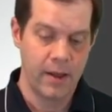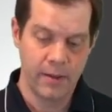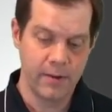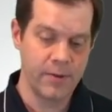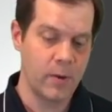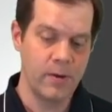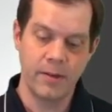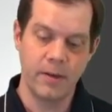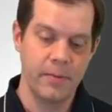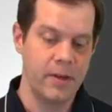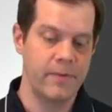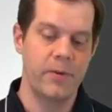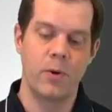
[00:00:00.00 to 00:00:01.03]
There's always going to
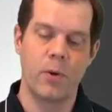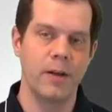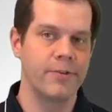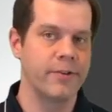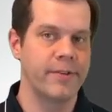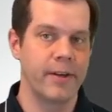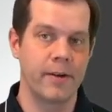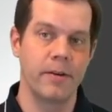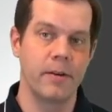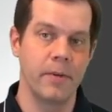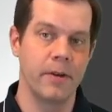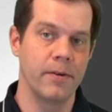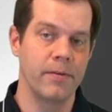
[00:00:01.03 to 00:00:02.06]
be a few questions that could
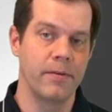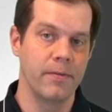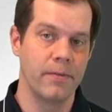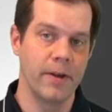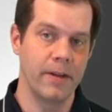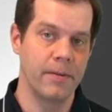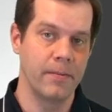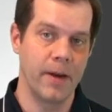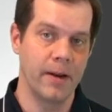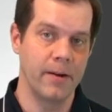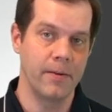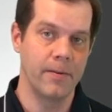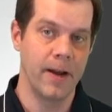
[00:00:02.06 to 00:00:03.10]
have been written
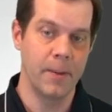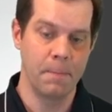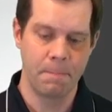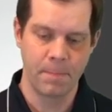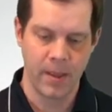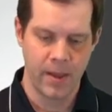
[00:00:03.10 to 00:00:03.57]
better, right?